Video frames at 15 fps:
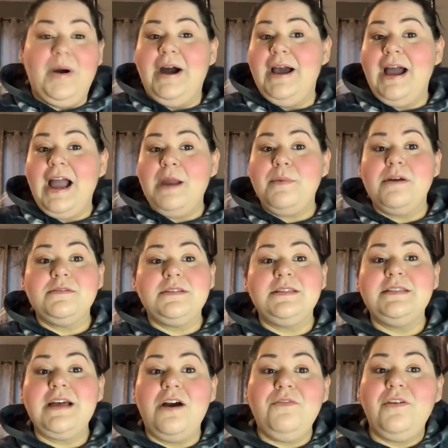But eyebrows and
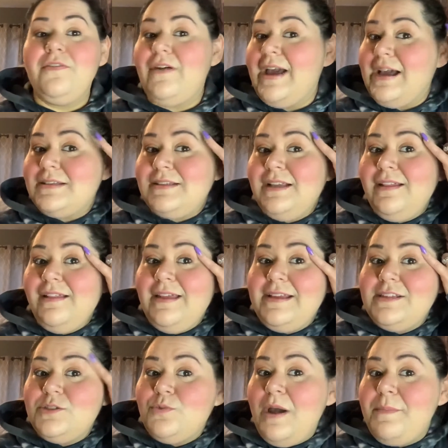stuff, if I accidentally
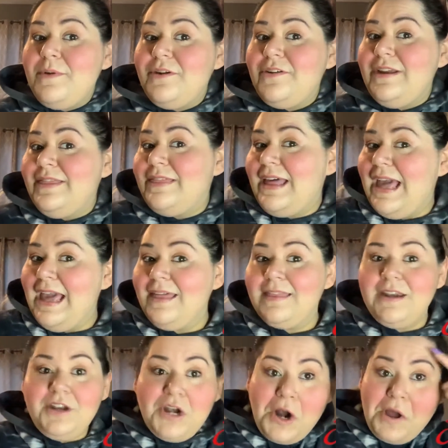like swipe it or anything,
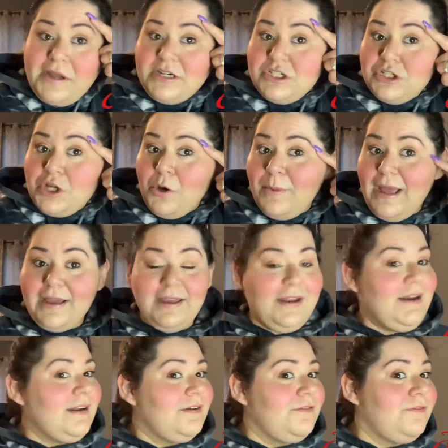then, you know, I could just go back
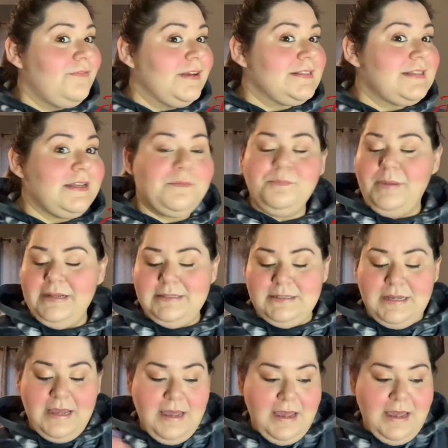in and fix it. But